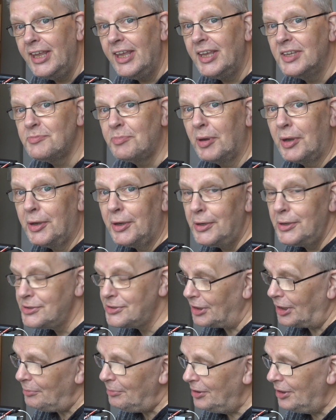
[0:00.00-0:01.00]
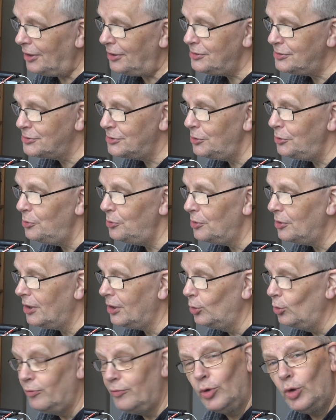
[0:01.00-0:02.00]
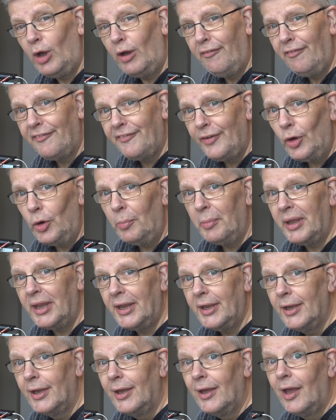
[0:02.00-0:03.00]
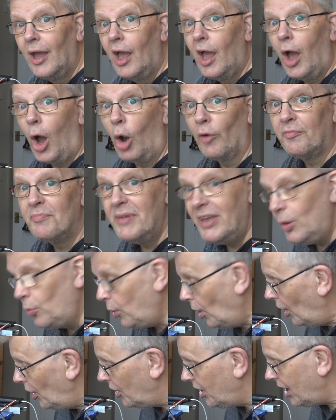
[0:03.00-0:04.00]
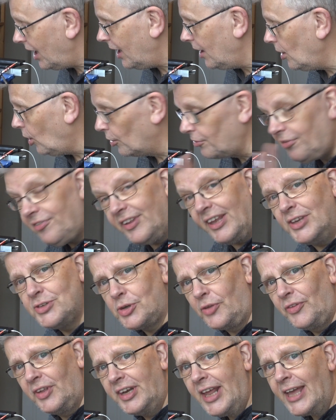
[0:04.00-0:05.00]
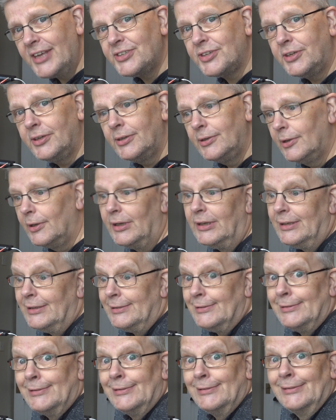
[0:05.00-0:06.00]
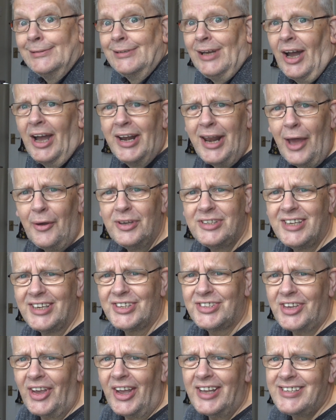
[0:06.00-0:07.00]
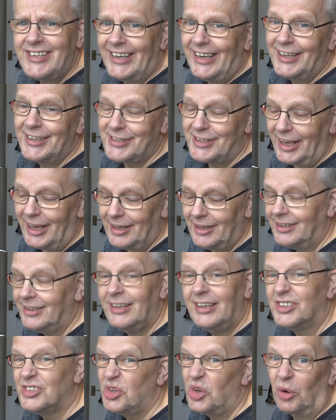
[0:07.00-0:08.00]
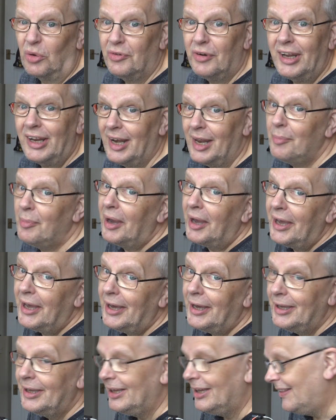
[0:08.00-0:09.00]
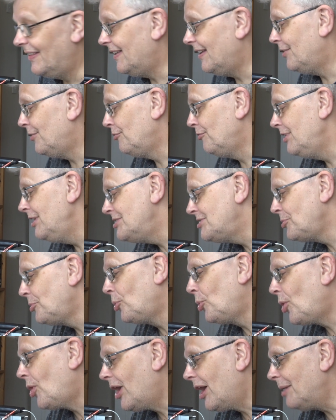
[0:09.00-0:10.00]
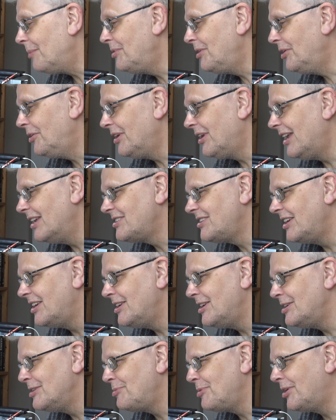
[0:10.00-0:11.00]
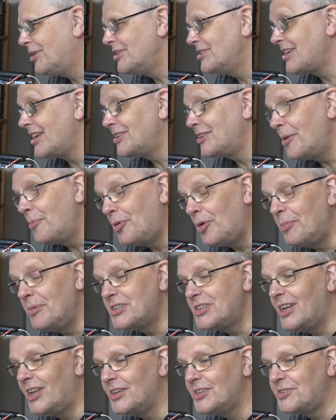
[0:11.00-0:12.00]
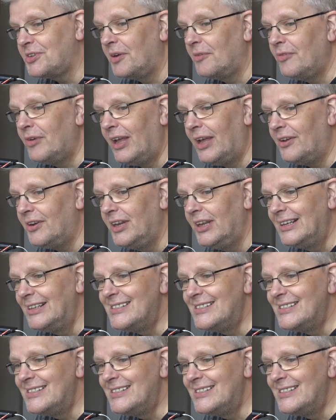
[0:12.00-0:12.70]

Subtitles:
is because I'm going to do an awful lot of filming of me working on things on the desk. I know it's exciting, isn't it? It's not really, but the reason why I'm doing this is because, as I promised last time round,